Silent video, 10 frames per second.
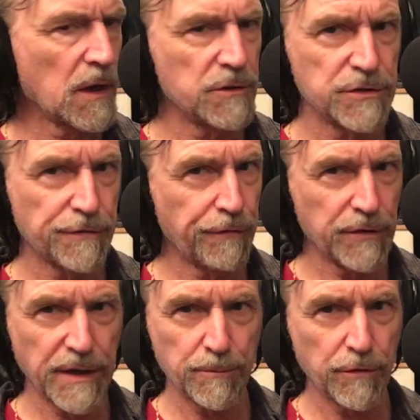I'll just
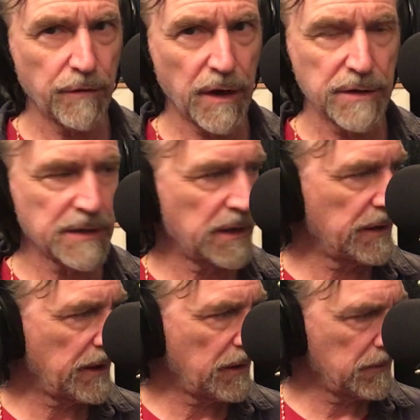freely improvise out
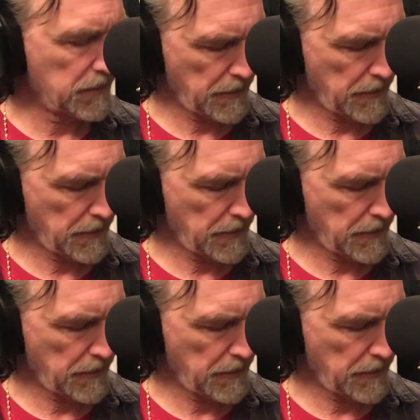of there.